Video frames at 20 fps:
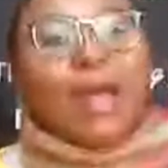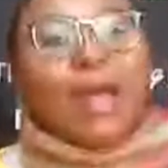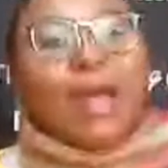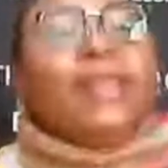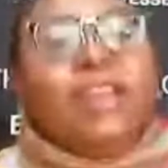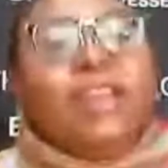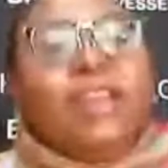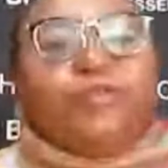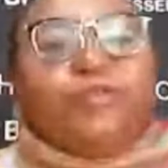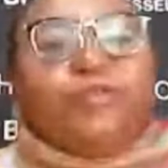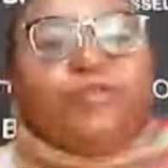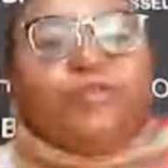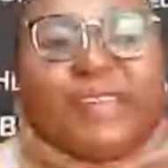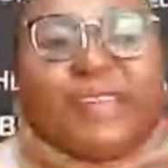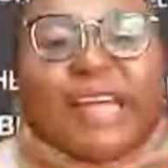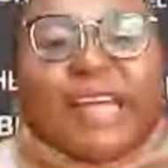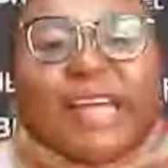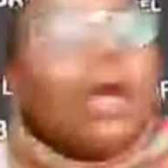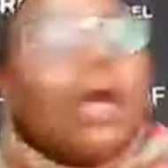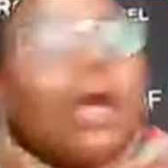
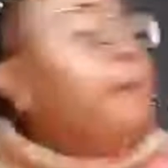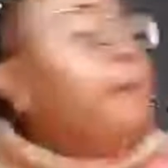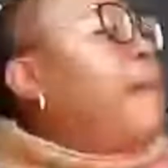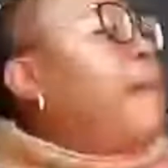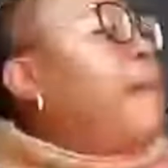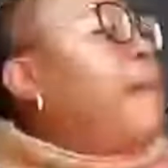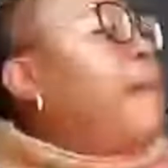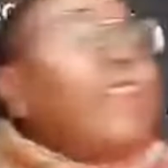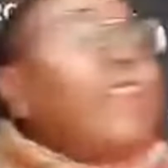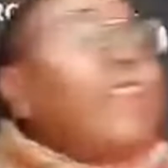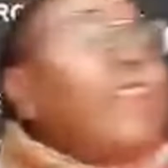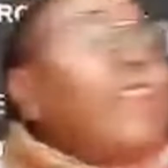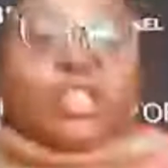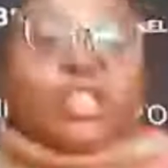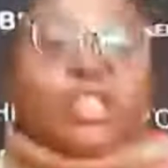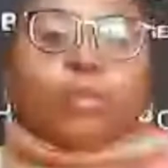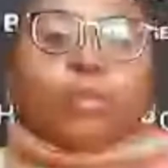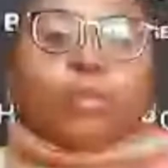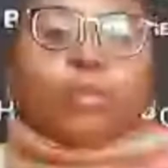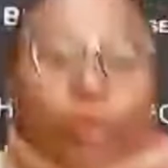uninvited, manage
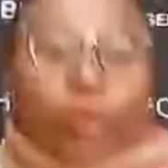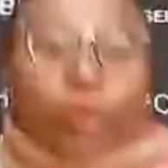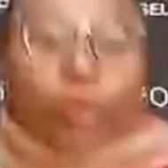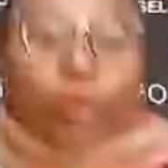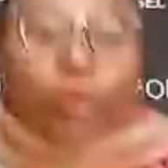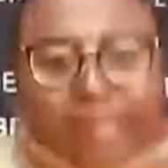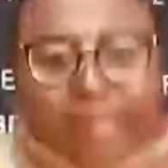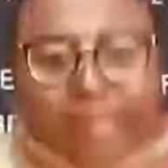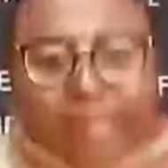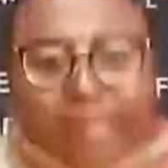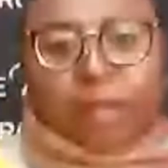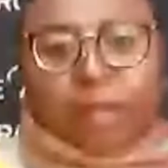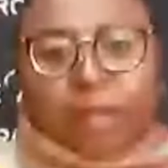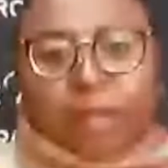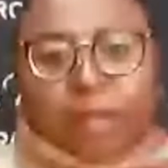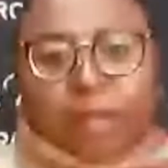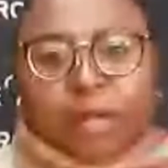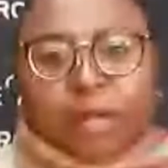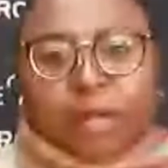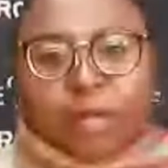them correctly.
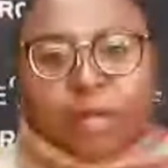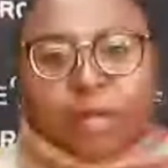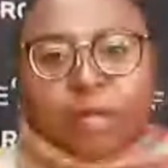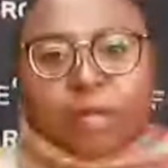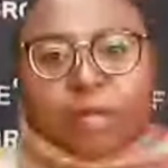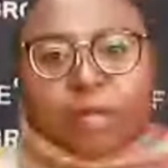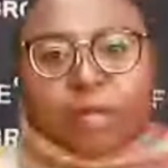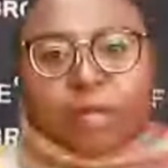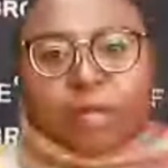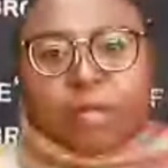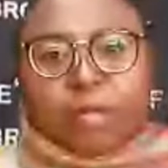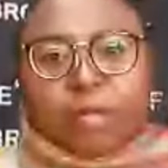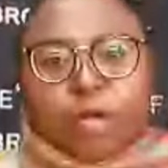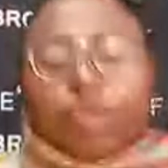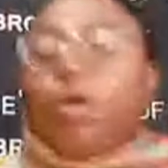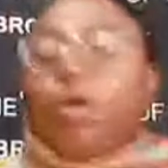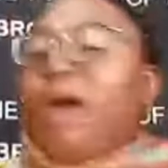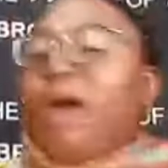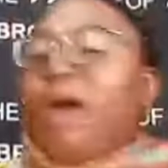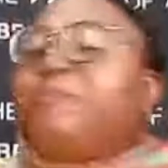
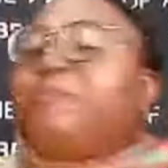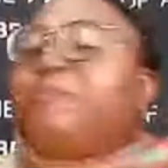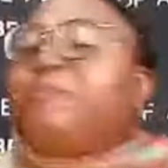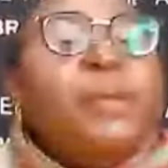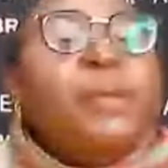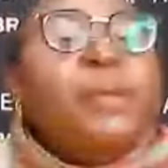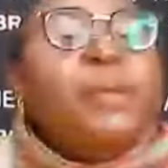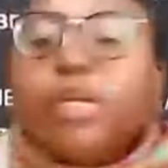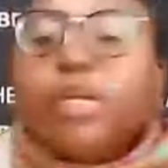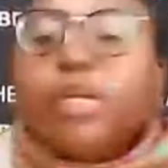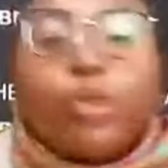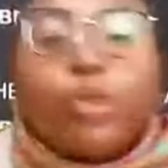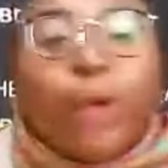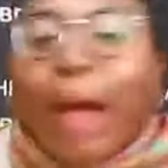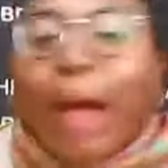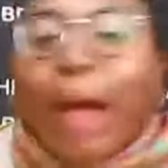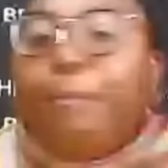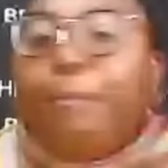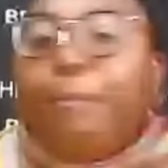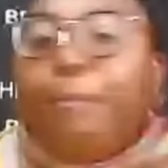You have permission to
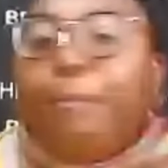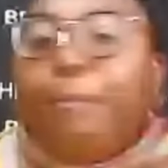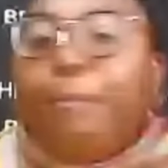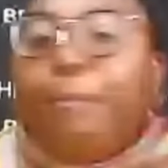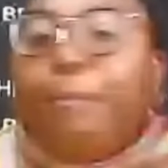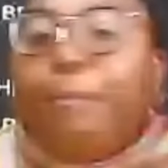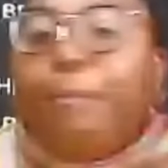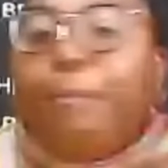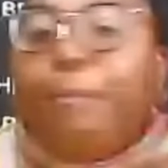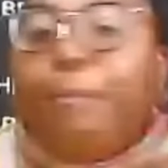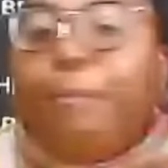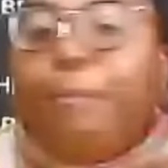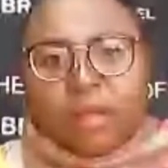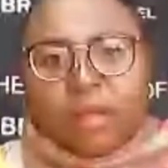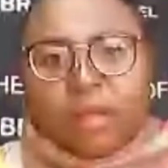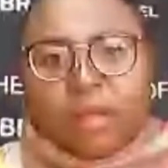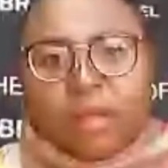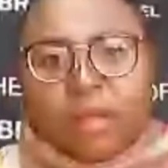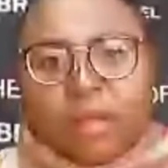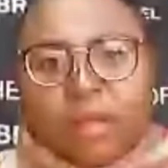come back.
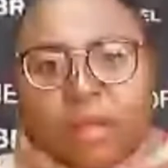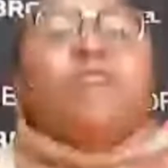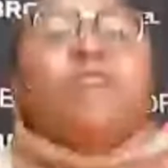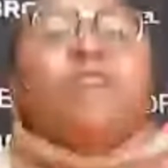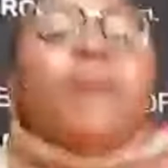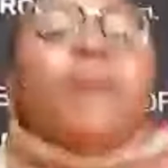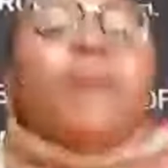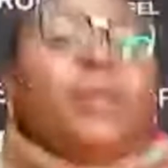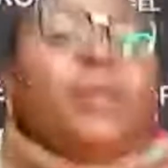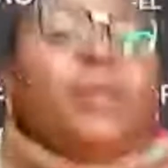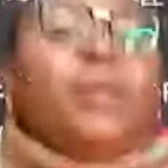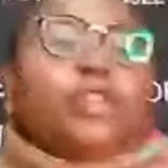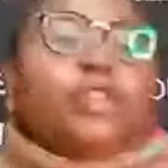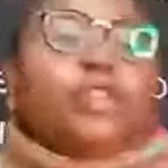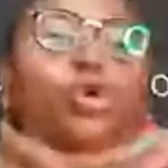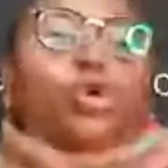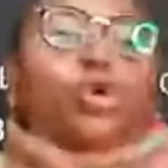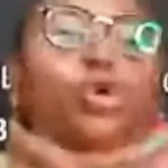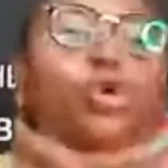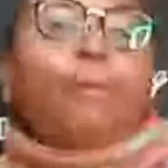You have permission
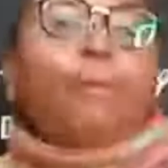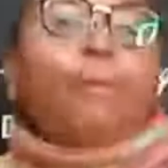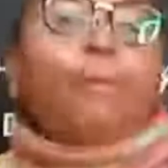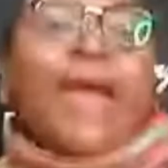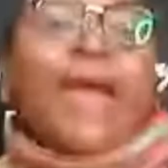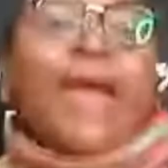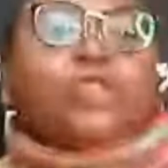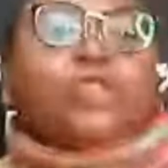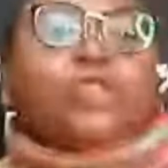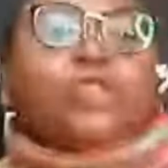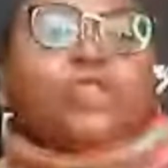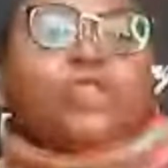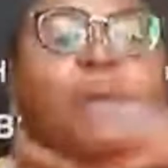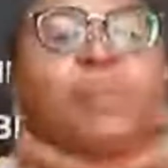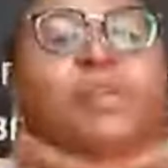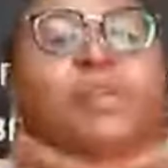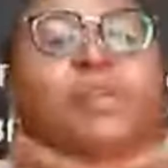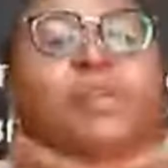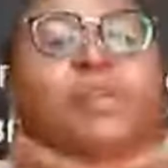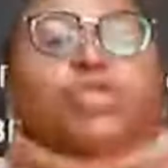to go mad. You have
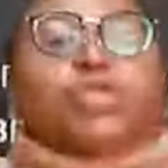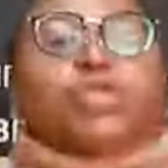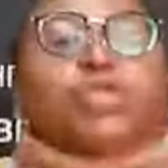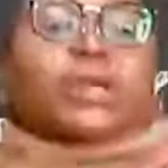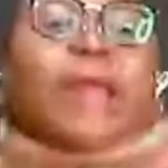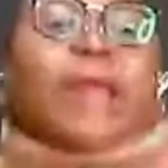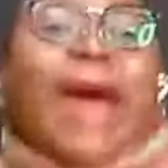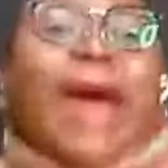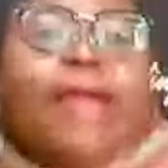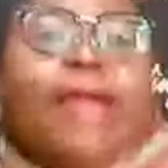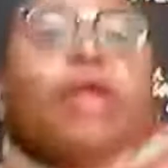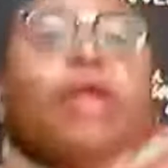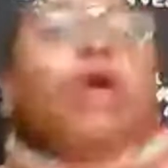permission to cry.